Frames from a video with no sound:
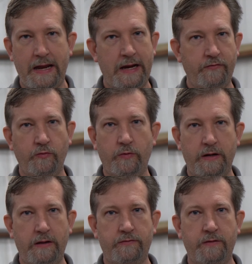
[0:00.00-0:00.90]
Everyone
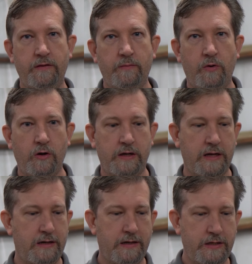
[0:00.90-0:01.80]
else in the
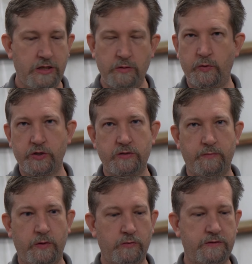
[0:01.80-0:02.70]
market, you put your
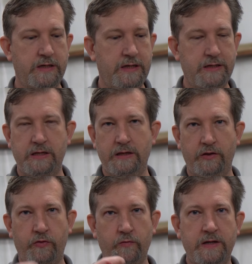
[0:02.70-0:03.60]
bolts in, the
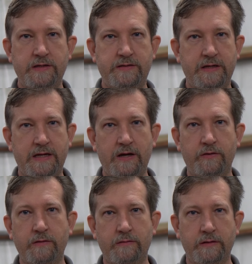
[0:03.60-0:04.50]
threads stick
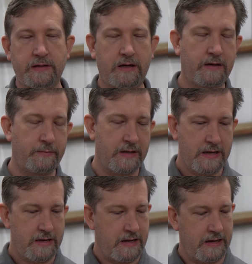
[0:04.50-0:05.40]
out the top,
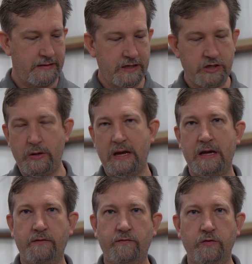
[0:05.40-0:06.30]
and then you
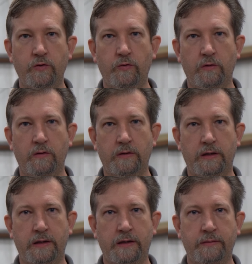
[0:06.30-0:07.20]
have your
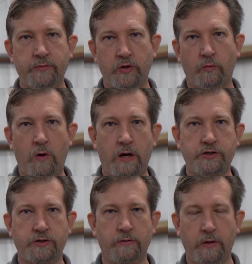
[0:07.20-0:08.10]

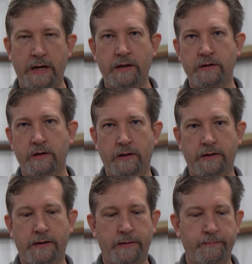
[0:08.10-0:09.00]
washer and
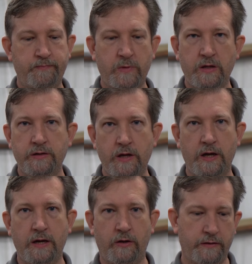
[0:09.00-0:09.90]

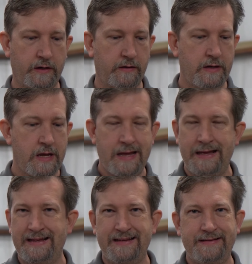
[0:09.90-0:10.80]
nut on there.
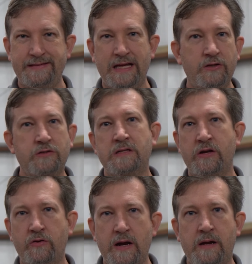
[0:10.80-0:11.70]
That looks
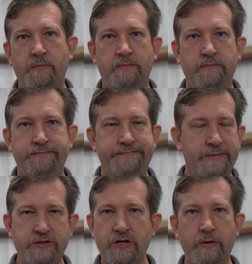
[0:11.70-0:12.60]
like crap.
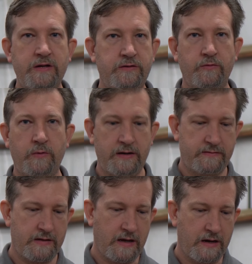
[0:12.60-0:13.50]
There's no easier way to
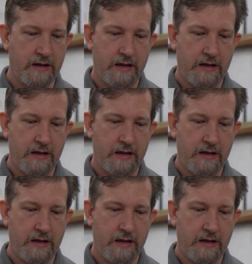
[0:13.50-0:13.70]
say it.